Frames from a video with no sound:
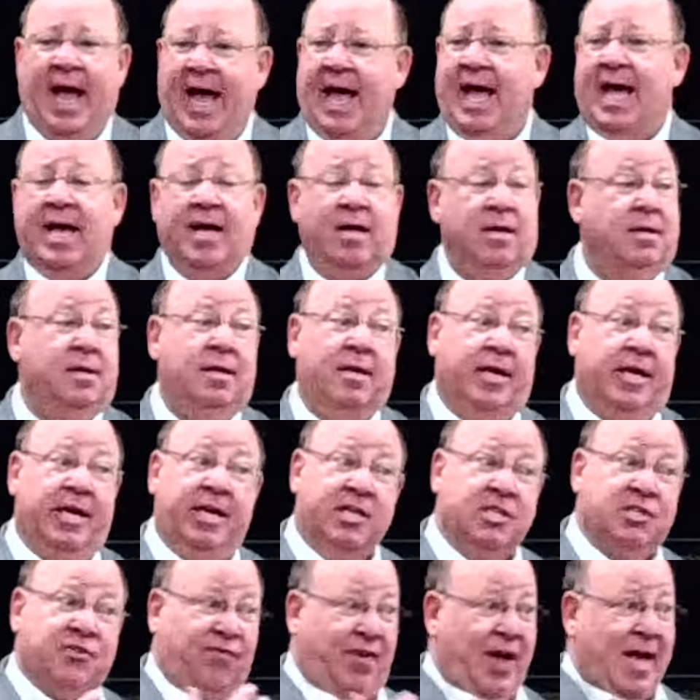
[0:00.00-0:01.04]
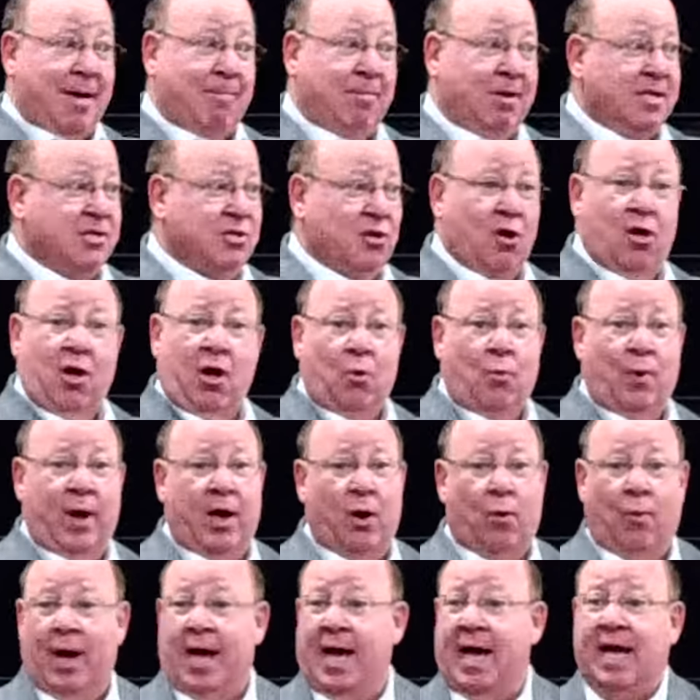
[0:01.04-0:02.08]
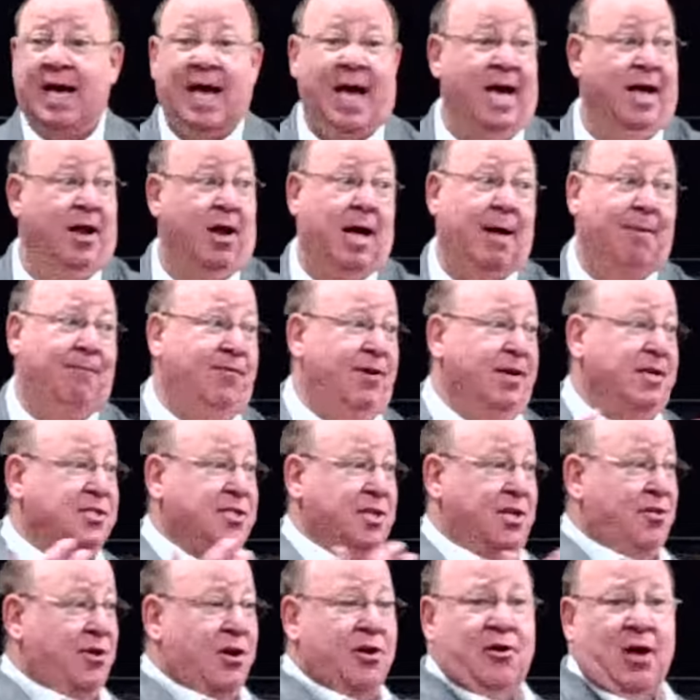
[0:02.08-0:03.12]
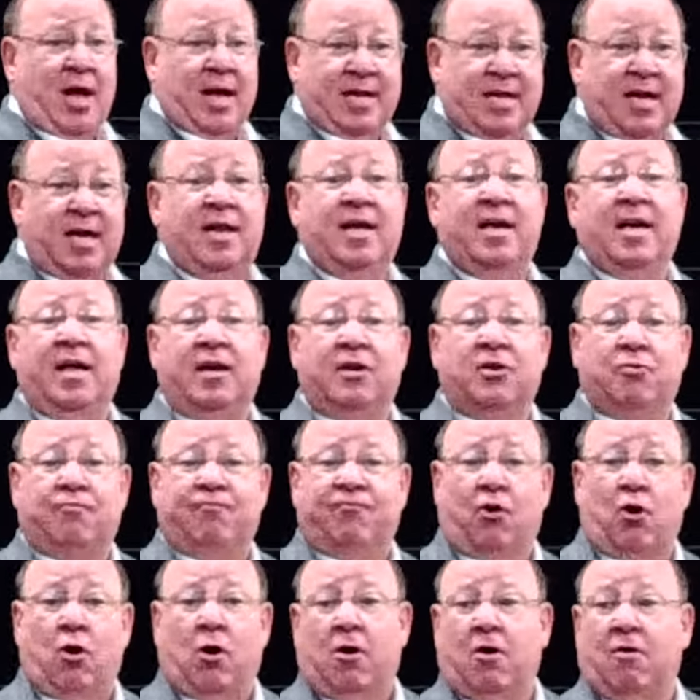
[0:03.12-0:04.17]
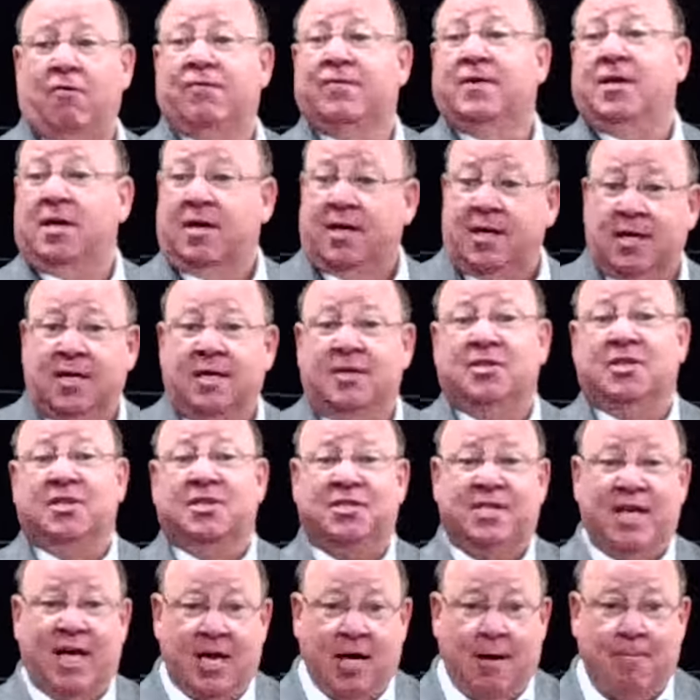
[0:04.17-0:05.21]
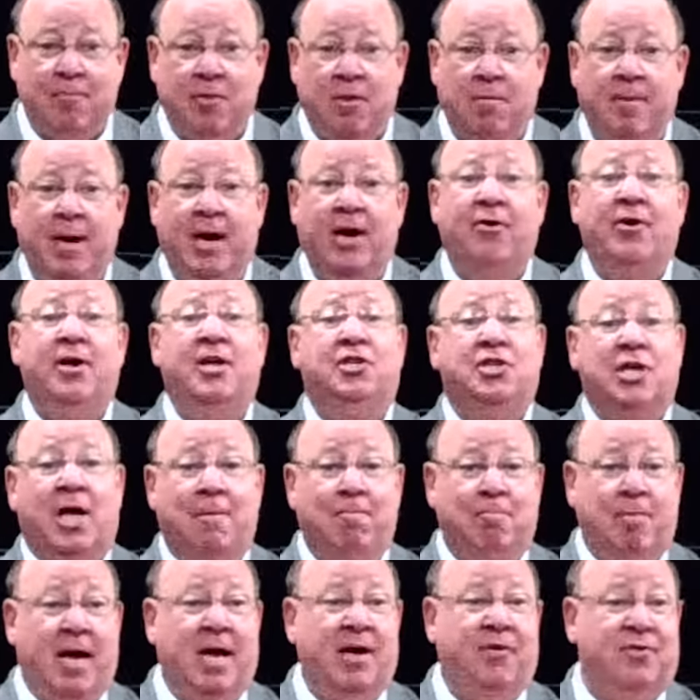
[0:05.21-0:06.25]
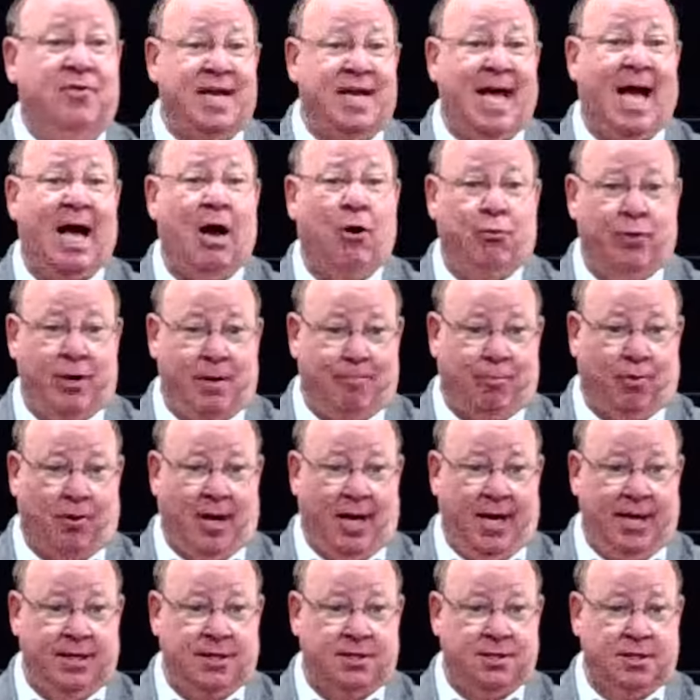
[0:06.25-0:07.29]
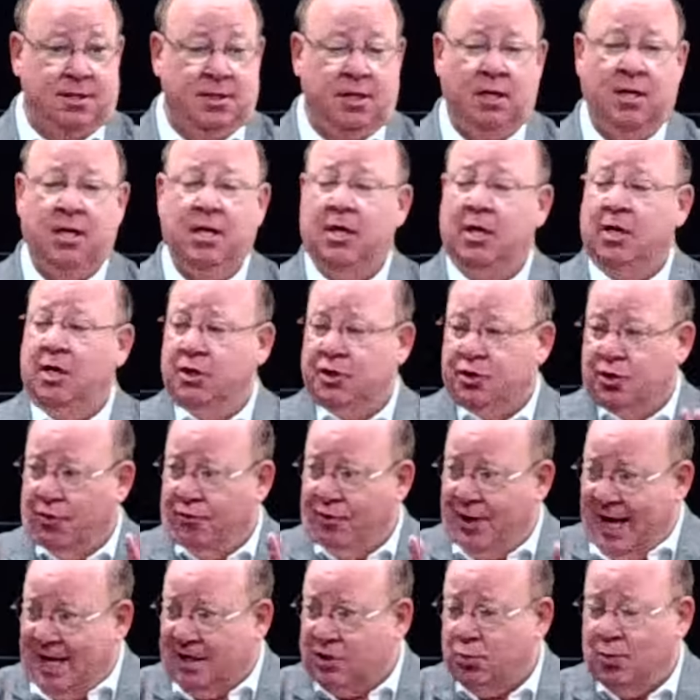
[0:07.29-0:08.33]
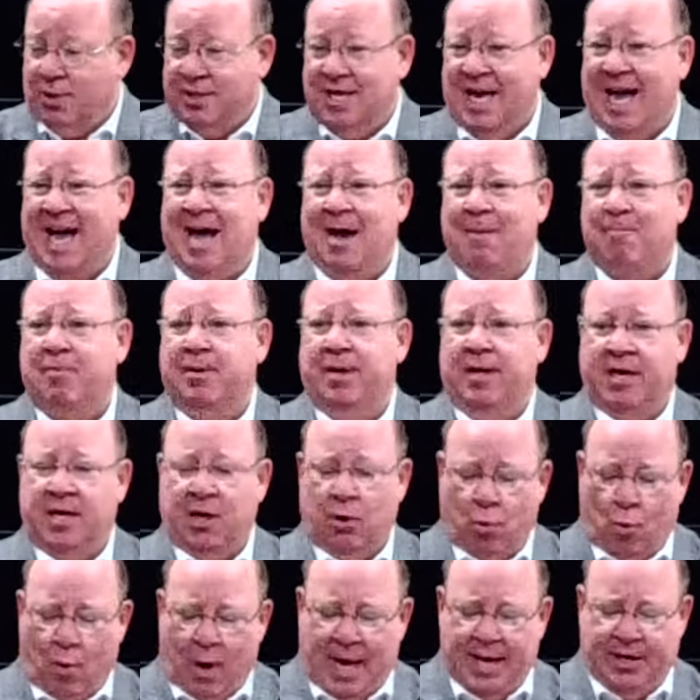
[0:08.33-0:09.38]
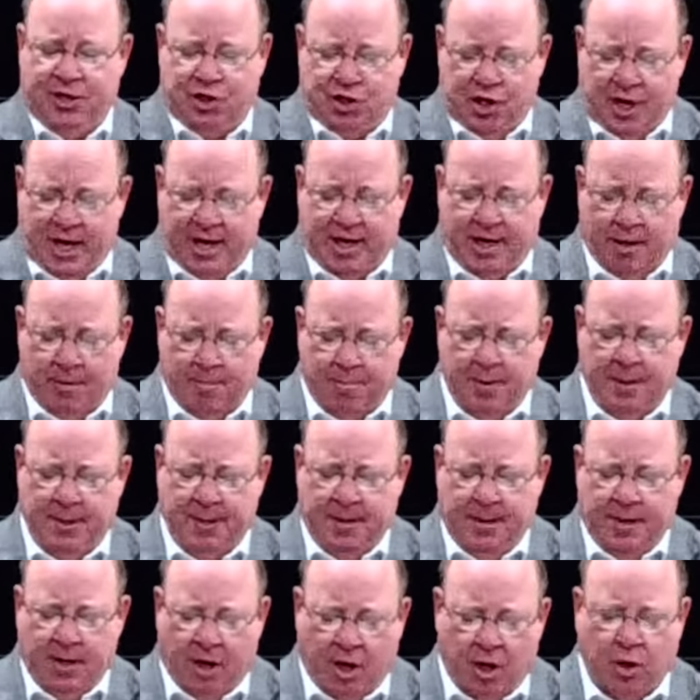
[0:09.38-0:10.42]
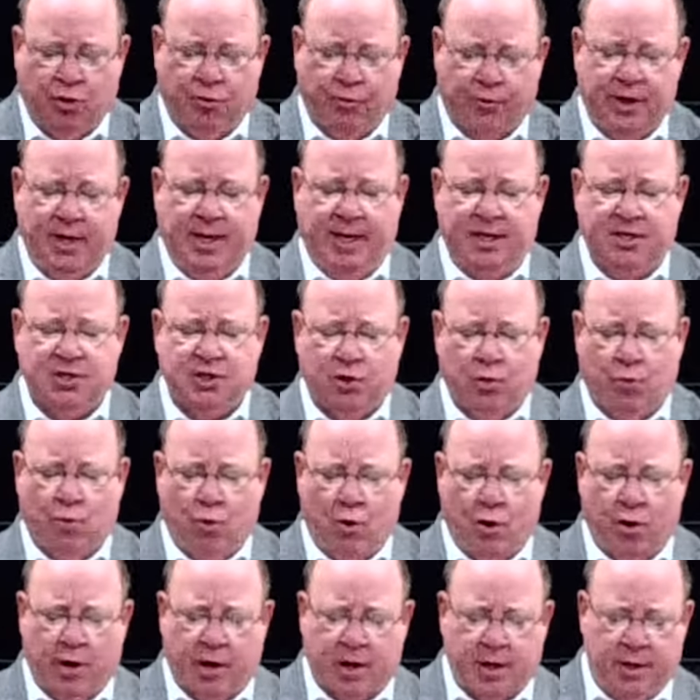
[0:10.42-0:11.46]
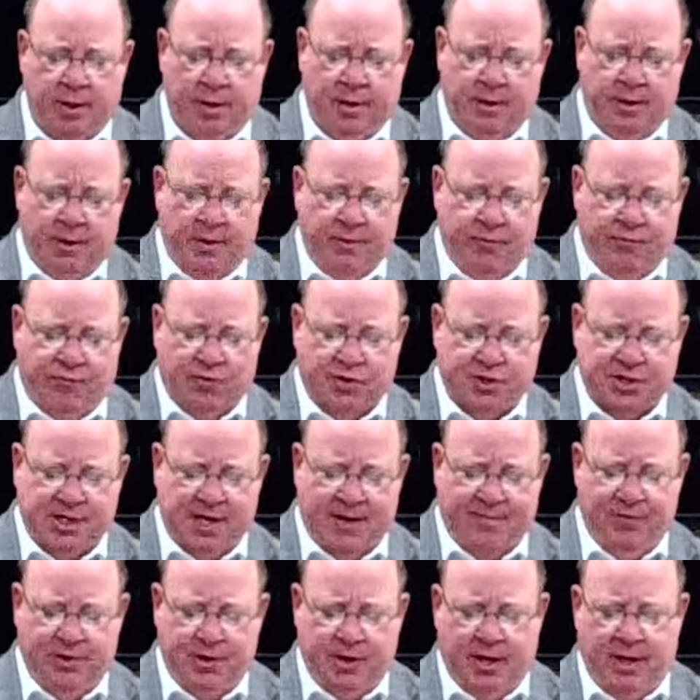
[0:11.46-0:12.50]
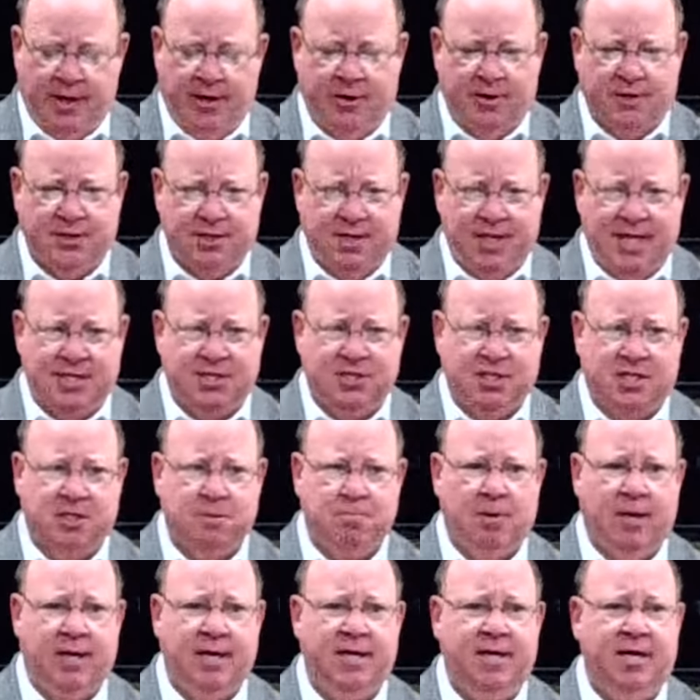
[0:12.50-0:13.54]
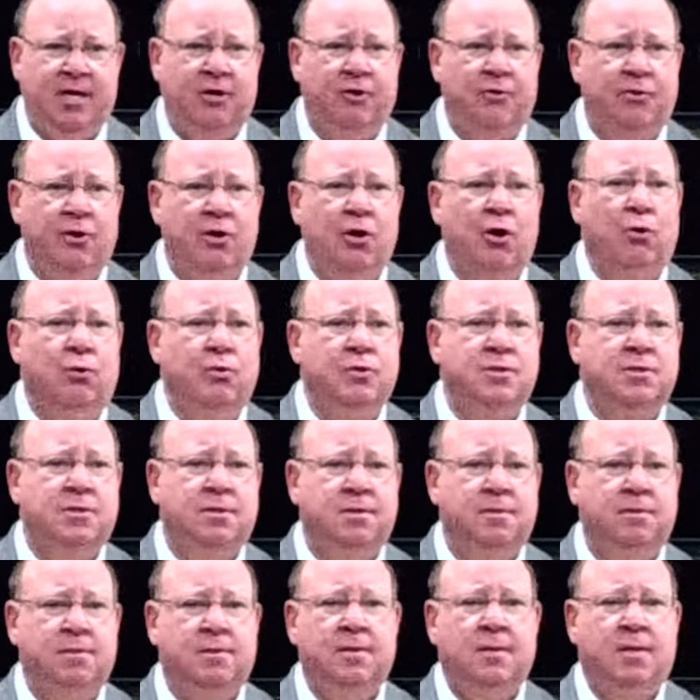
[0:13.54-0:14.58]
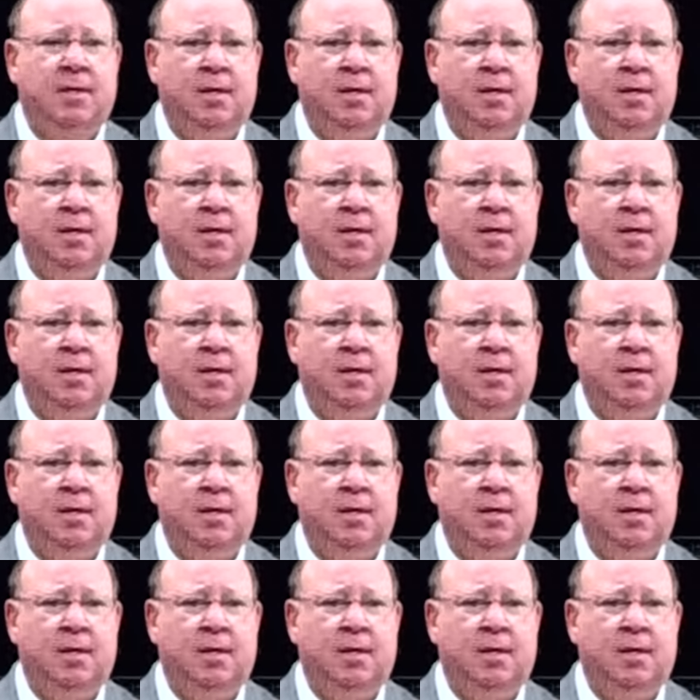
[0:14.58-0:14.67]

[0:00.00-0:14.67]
And his family's a long way away, and obviously they're not getting involved to set up the marriage and the dowry price. So that's what's happening and why Jacob agrees to work for 7 years. And that's explained here in the notes.